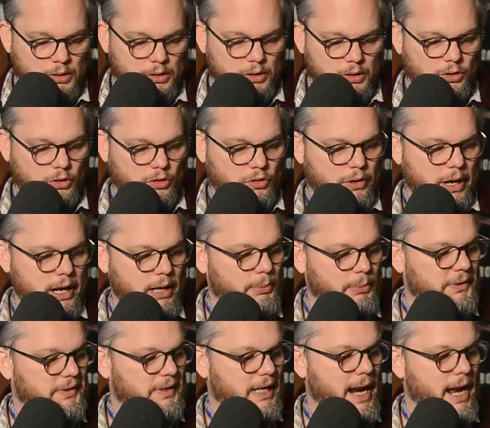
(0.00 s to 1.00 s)

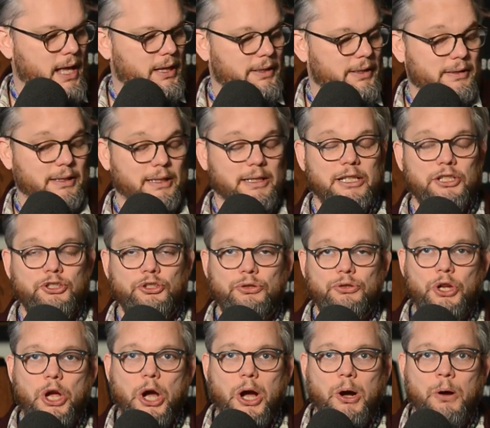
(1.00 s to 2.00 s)
Incredible talent. And as you
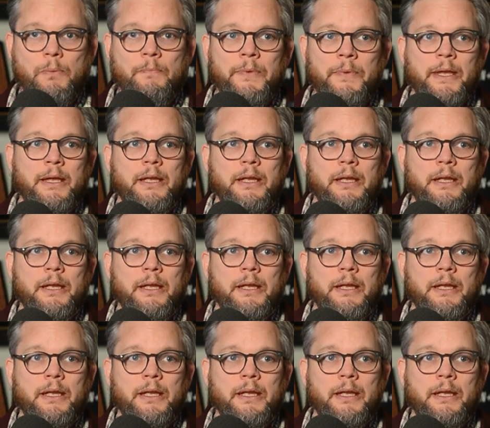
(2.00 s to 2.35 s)
know,